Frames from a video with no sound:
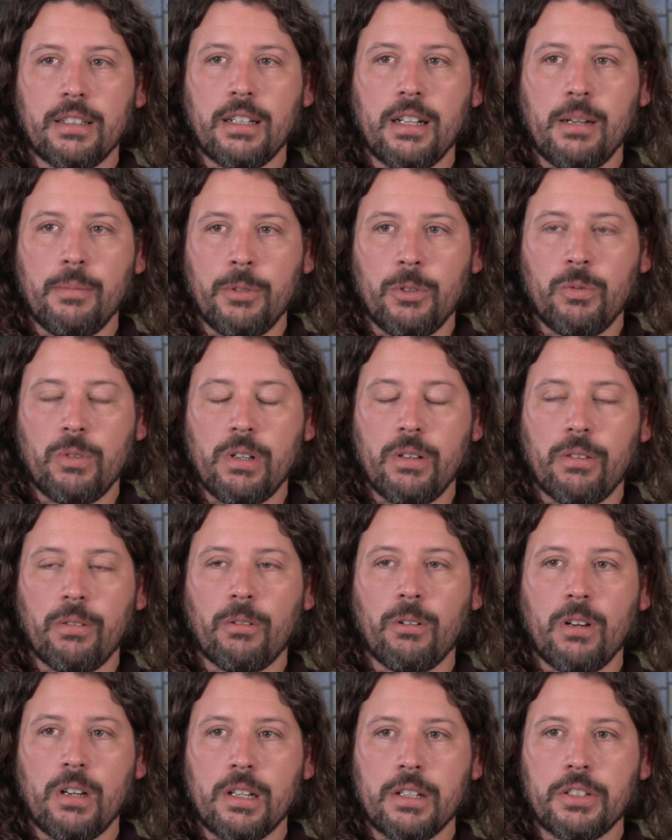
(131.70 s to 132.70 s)
Commonwealth
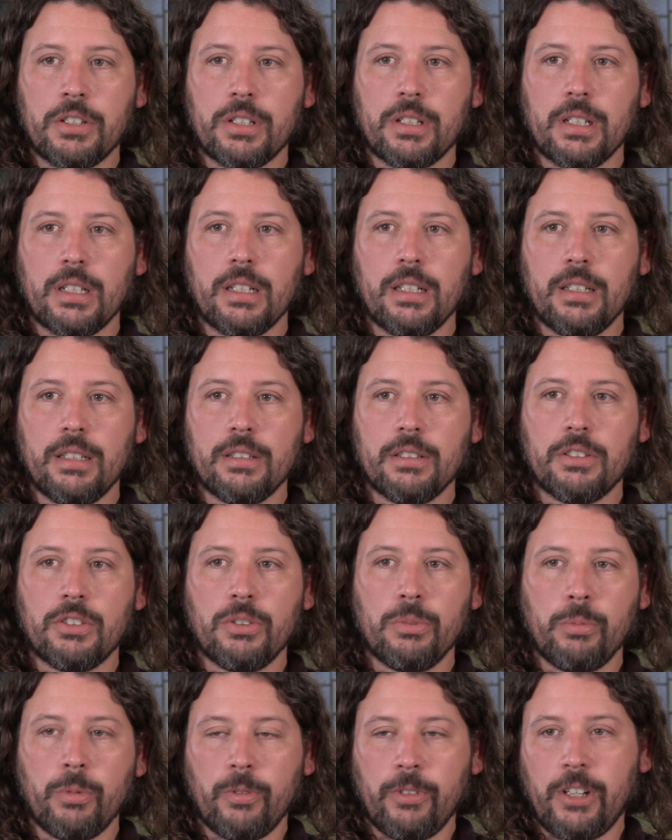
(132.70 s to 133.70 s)
Crush is
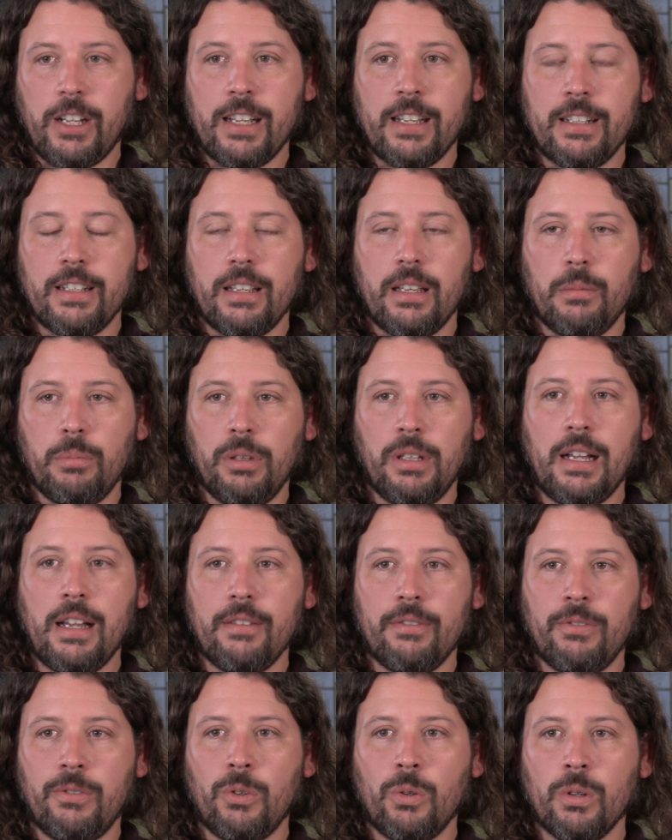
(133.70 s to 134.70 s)
to provide a
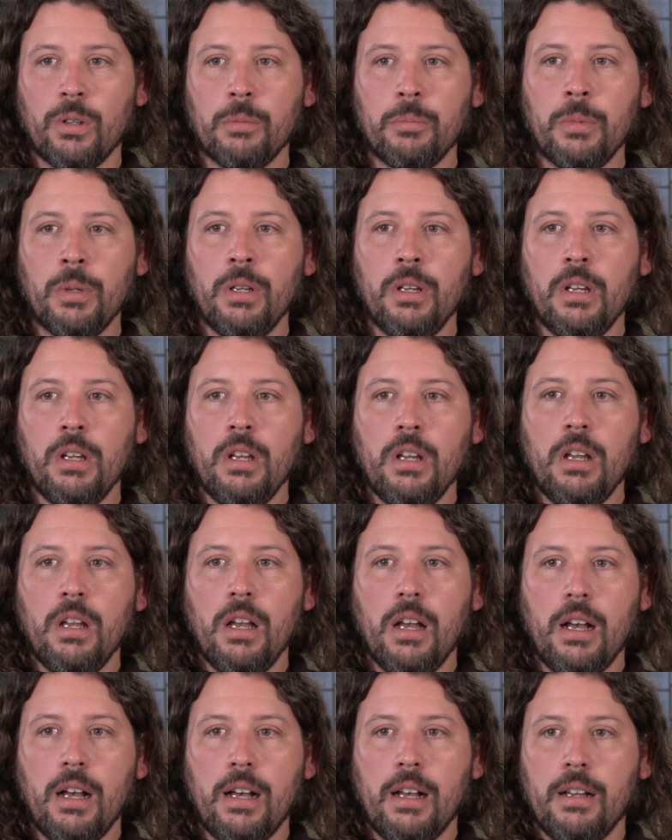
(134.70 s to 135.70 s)
platform
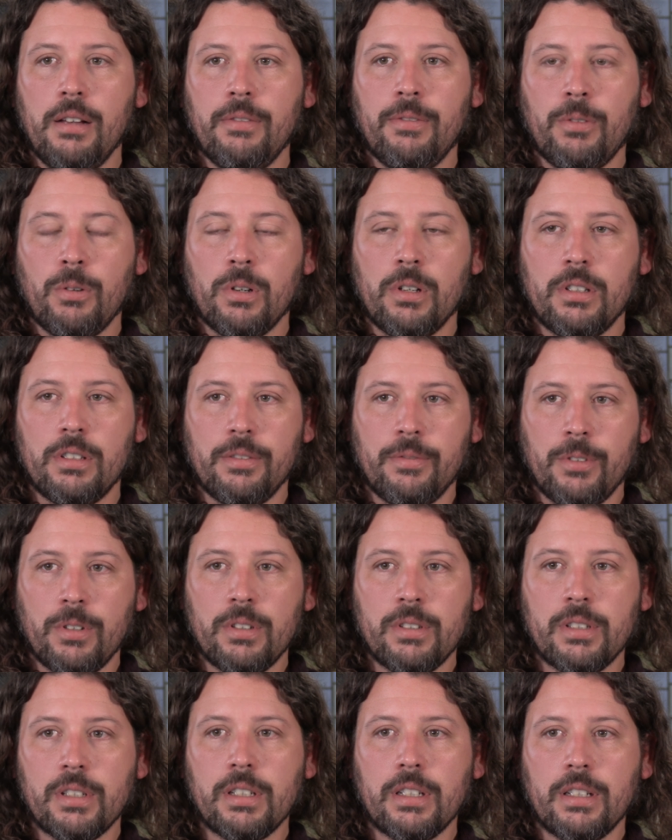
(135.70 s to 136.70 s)
for a
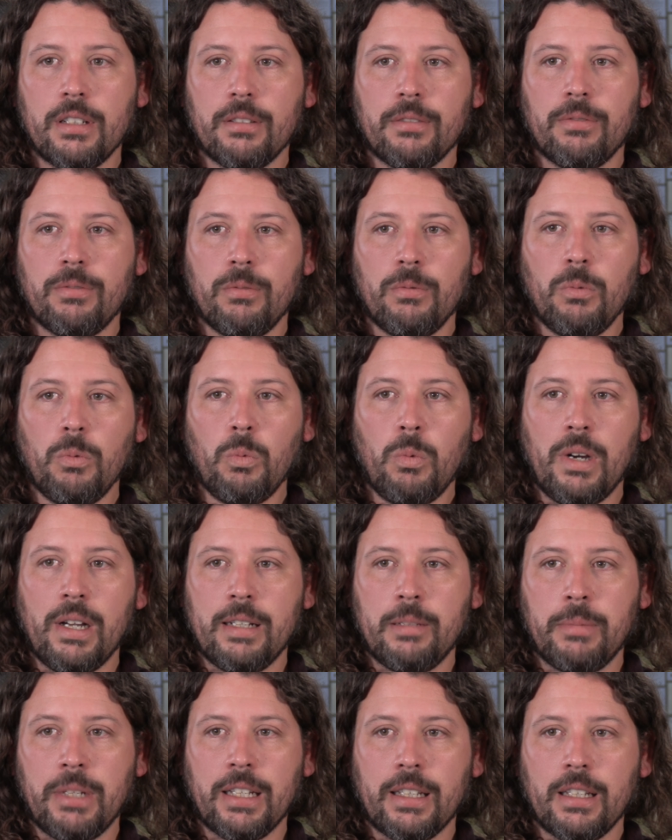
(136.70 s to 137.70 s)
diversity of
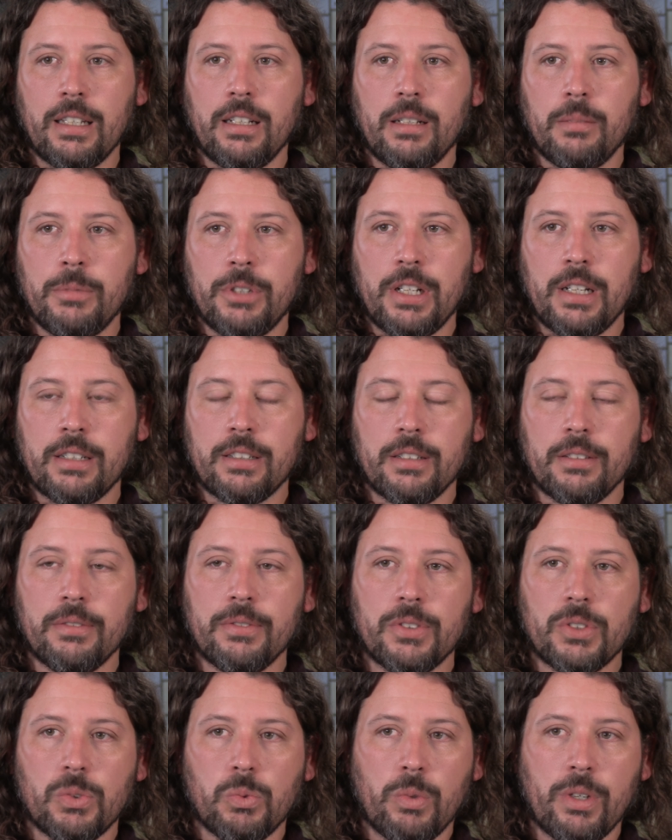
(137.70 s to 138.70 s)
winemaking
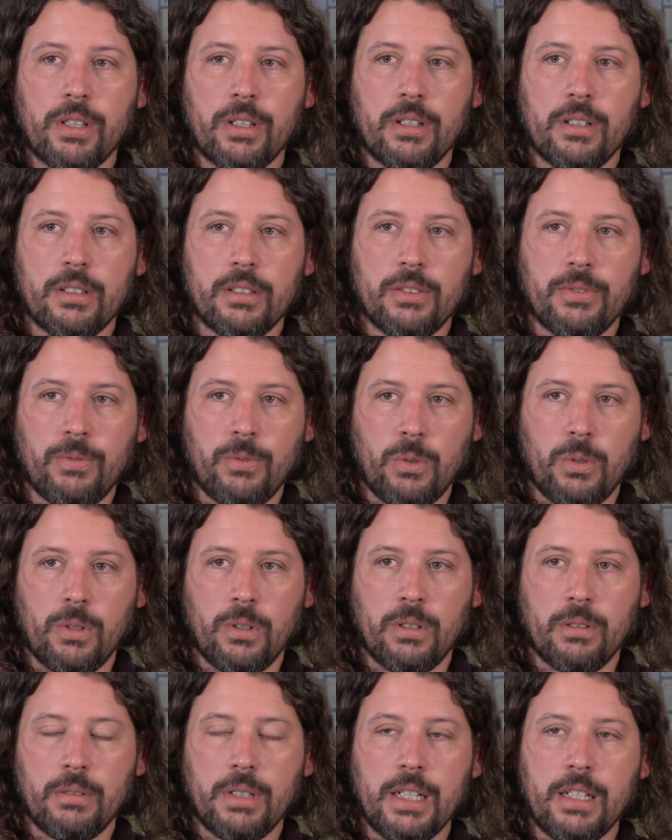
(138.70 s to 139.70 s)
objectives, whether it's
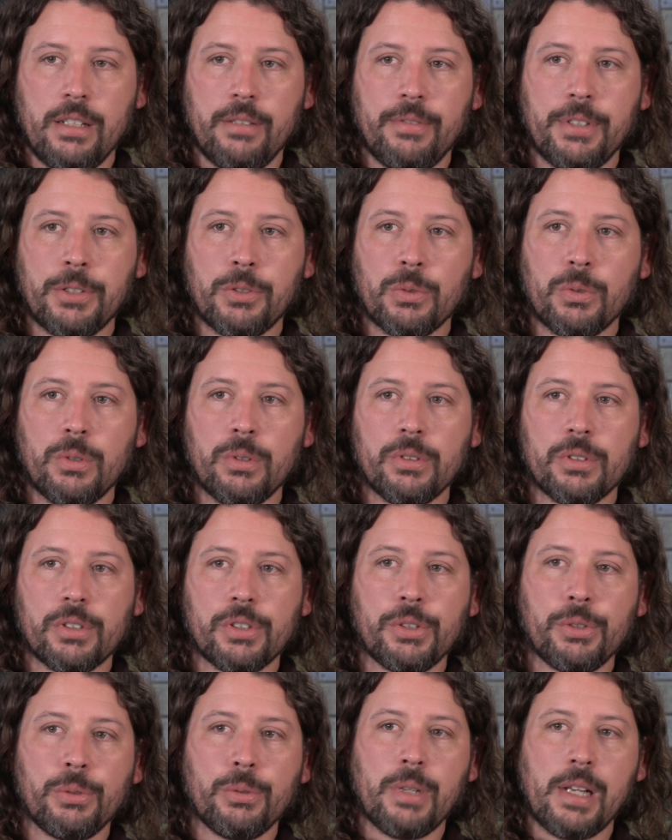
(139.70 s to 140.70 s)
for individuals
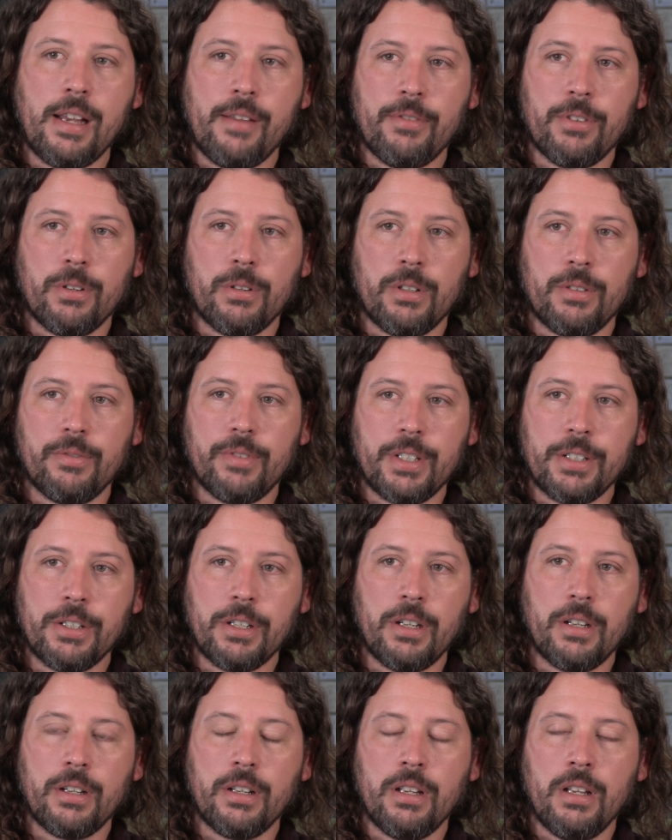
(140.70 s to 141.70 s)
who have their own
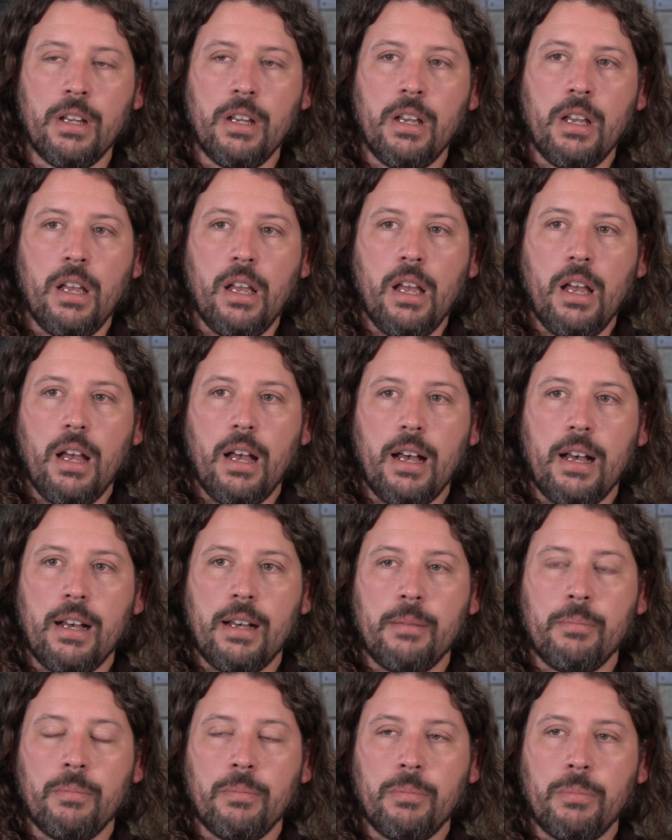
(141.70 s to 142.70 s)
vineyard,
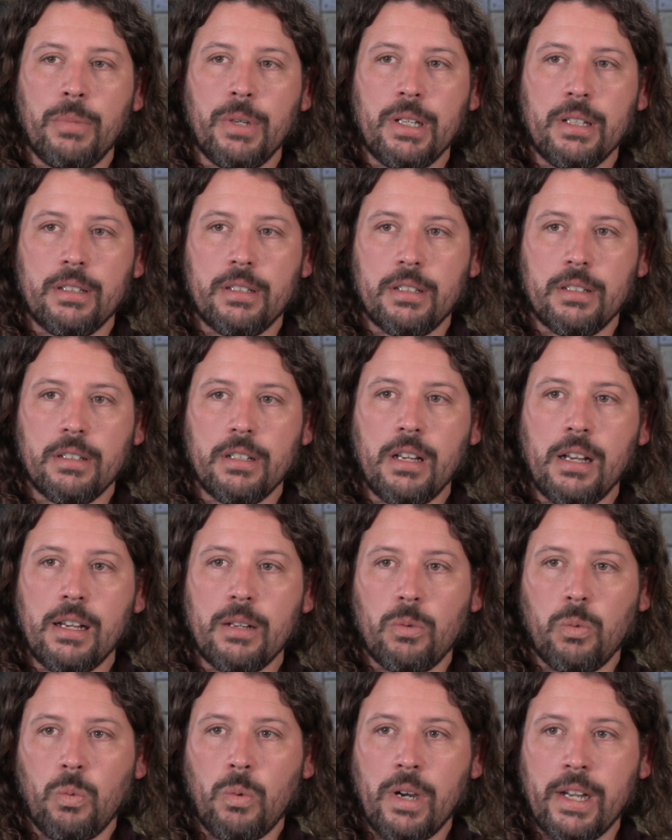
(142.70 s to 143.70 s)
but not
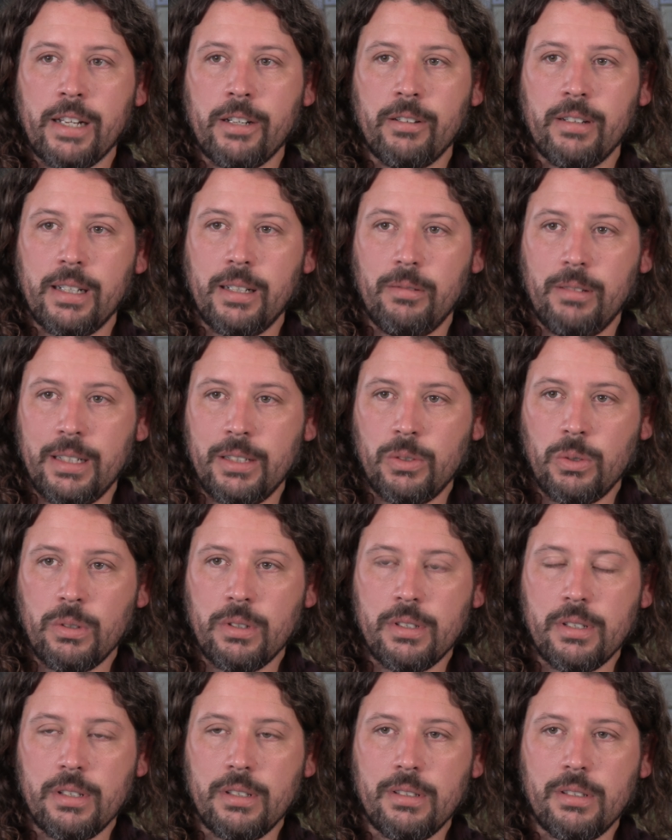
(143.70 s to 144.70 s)
winery
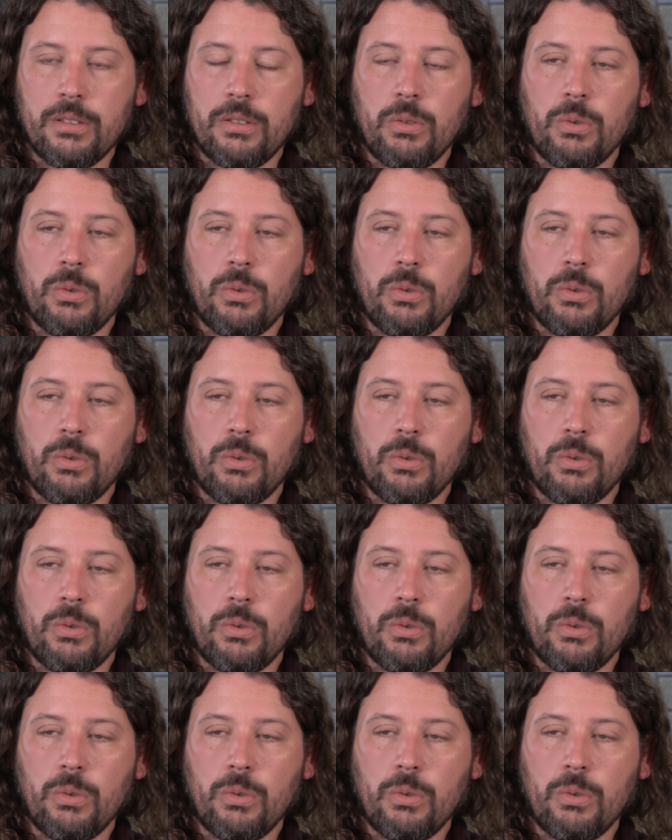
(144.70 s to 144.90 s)
resources,